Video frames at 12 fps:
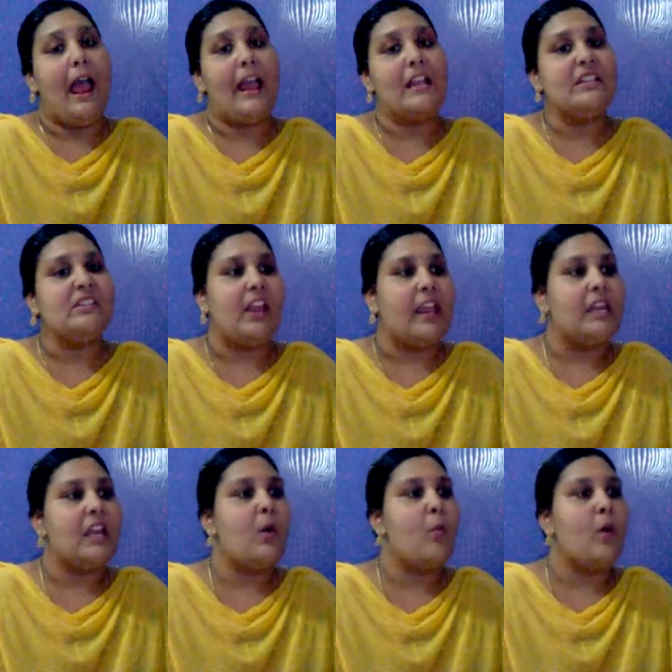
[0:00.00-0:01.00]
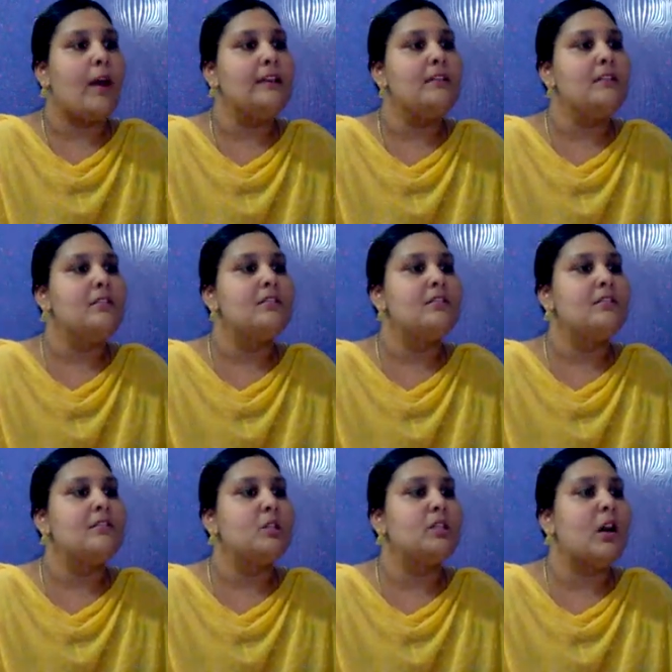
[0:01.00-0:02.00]
and China won
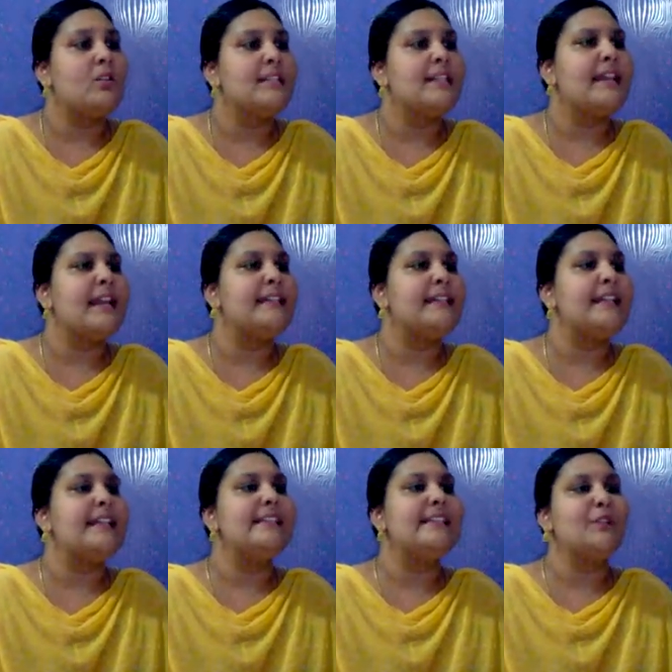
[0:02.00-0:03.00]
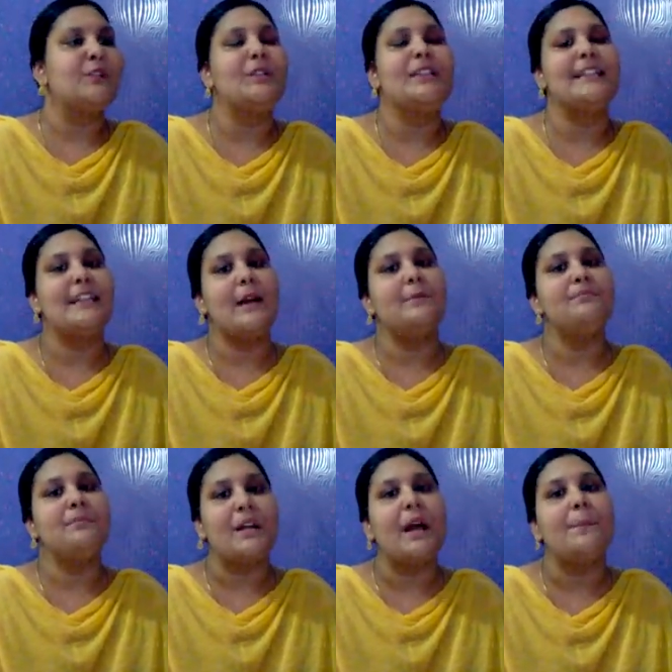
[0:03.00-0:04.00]
2019
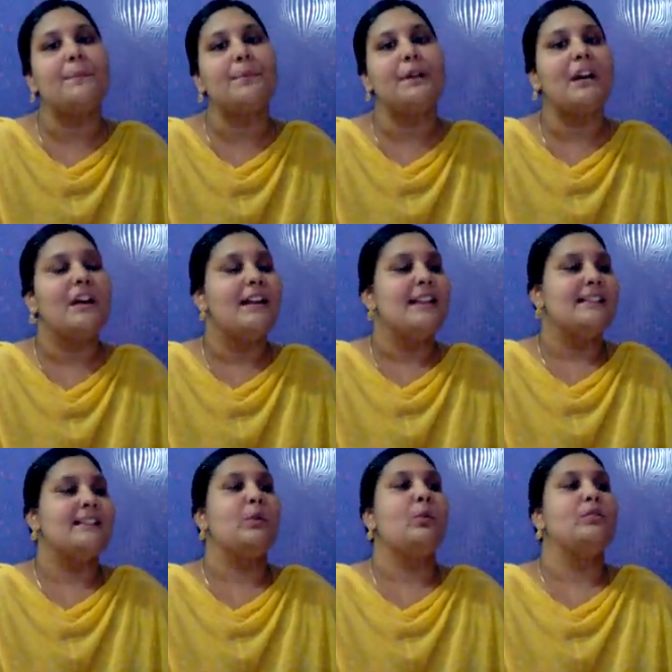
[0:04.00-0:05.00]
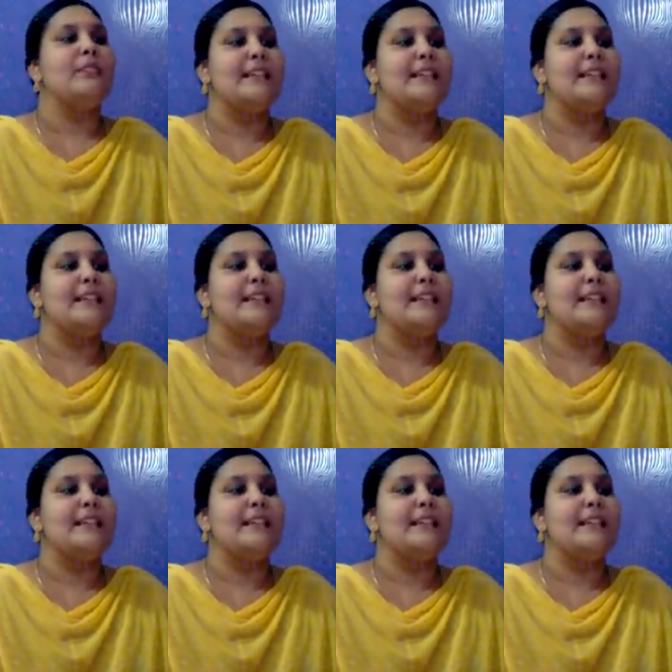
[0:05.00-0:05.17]
Sudirman Cup. So